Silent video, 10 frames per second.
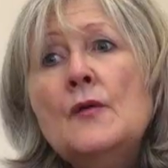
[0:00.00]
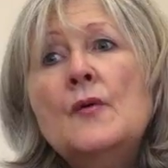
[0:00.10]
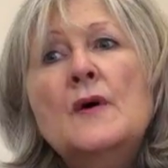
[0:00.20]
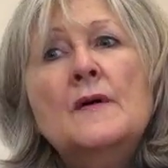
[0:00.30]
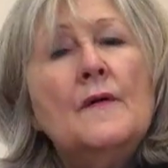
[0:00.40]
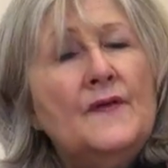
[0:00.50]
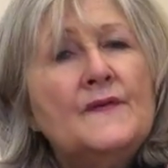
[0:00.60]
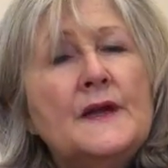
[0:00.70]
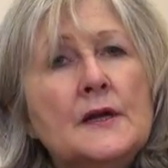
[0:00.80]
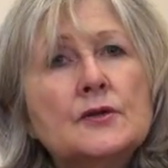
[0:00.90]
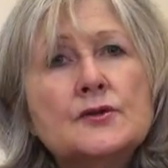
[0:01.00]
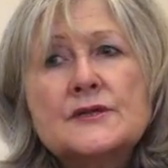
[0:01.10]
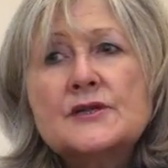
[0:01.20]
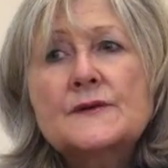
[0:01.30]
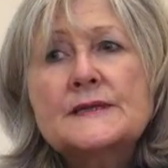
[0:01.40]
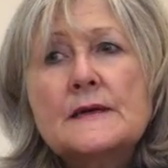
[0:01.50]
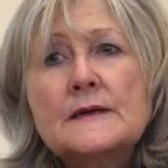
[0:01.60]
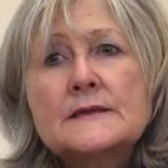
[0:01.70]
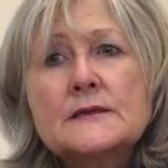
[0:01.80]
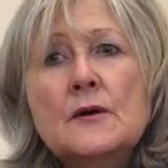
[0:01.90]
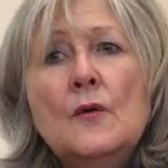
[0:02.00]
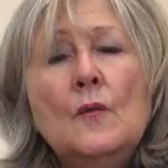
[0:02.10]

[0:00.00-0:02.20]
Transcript: there were 1,500 suicides,